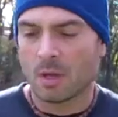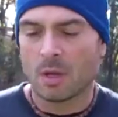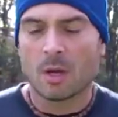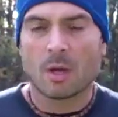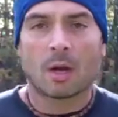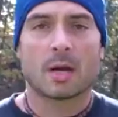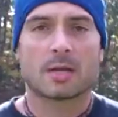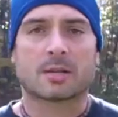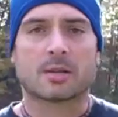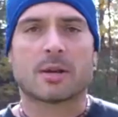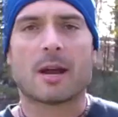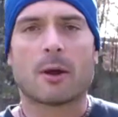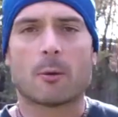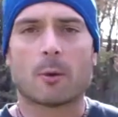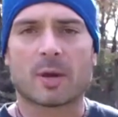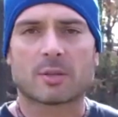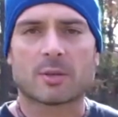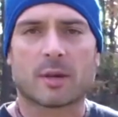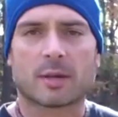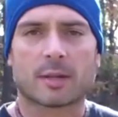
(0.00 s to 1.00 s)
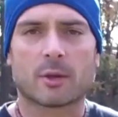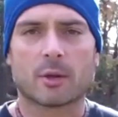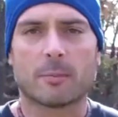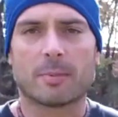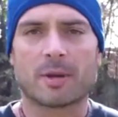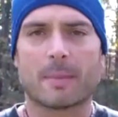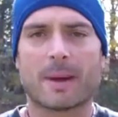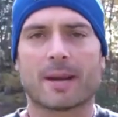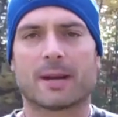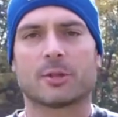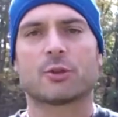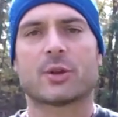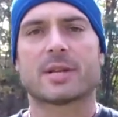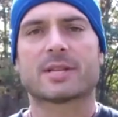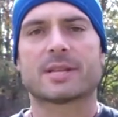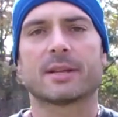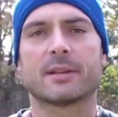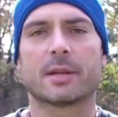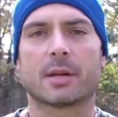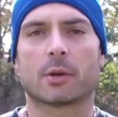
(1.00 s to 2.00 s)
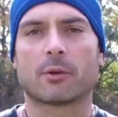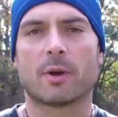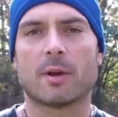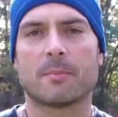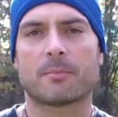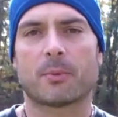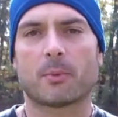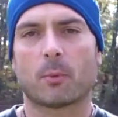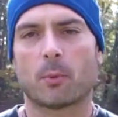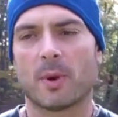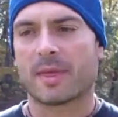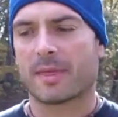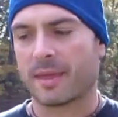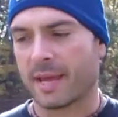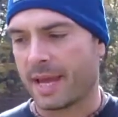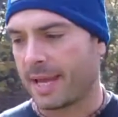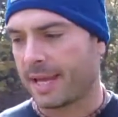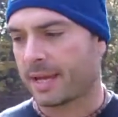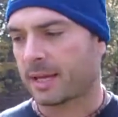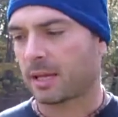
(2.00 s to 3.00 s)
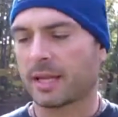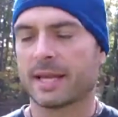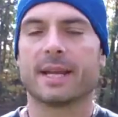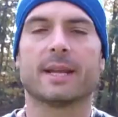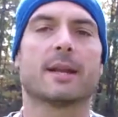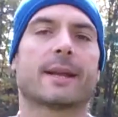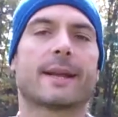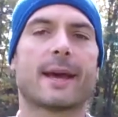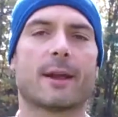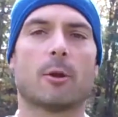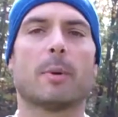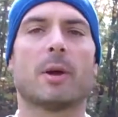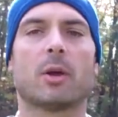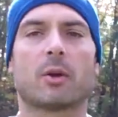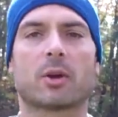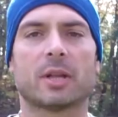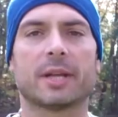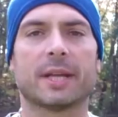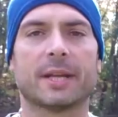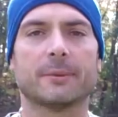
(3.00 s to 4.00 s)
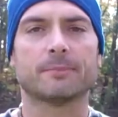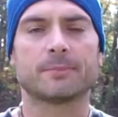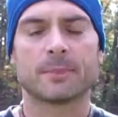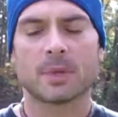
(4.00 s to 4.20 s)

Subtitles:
All right, so now I want to talk a little bit about addressing the grip with a clean, a kettlebell clean.